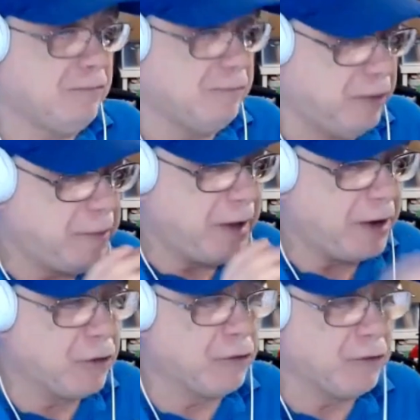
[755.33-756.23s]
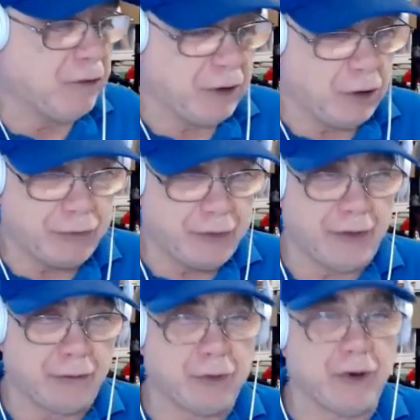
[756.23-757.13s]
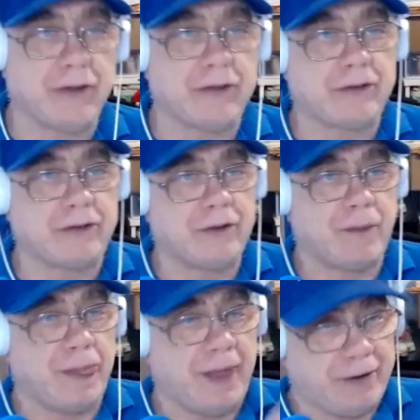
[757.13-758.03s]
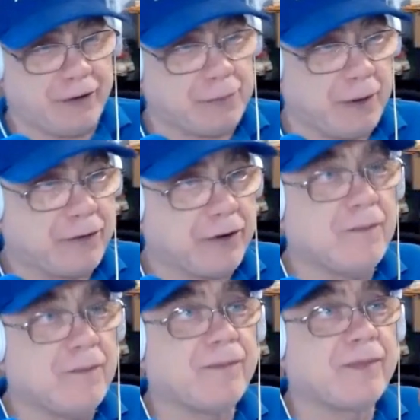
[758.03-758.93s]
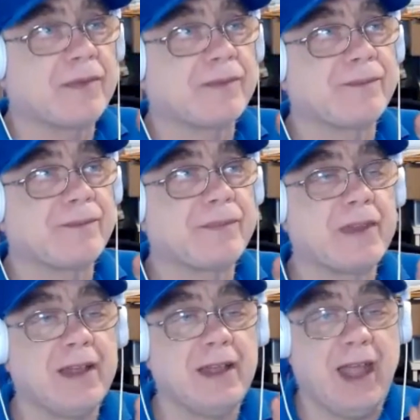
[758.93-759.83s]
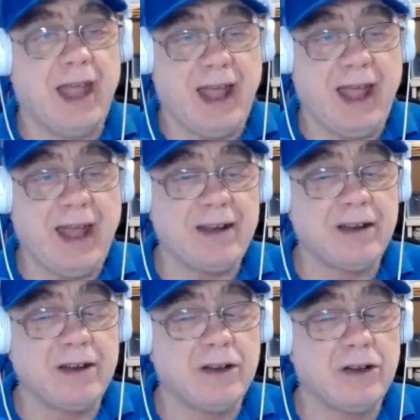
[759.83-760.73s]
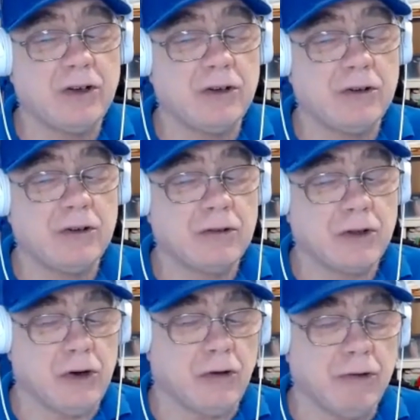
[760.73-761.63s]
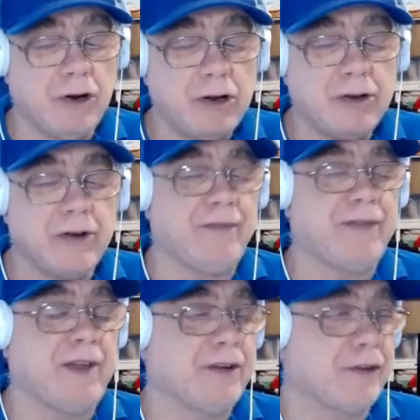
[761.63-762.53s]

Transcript: we may go through those points that I just mentioned, and we're underneath the